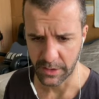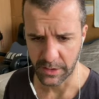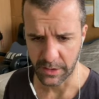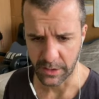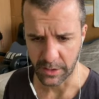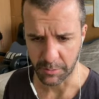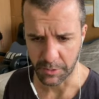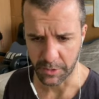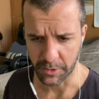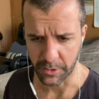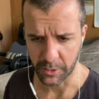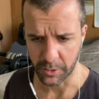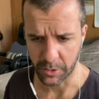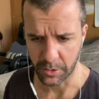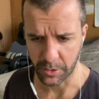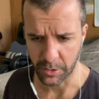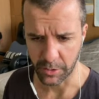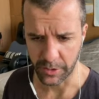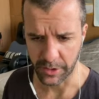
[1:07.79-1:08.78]
and I'm gonna
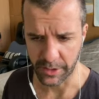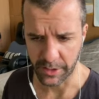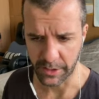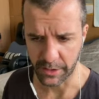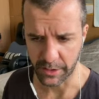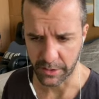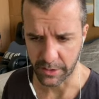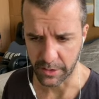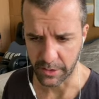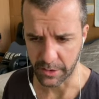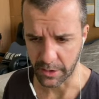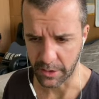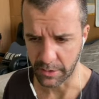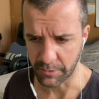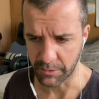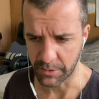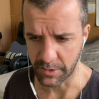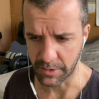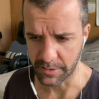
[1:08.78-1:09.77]
go ahead and click all
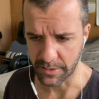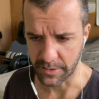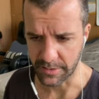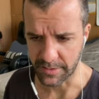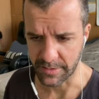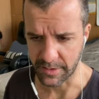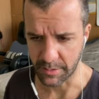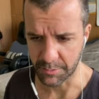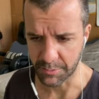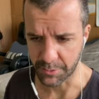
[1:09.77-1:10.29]
of these except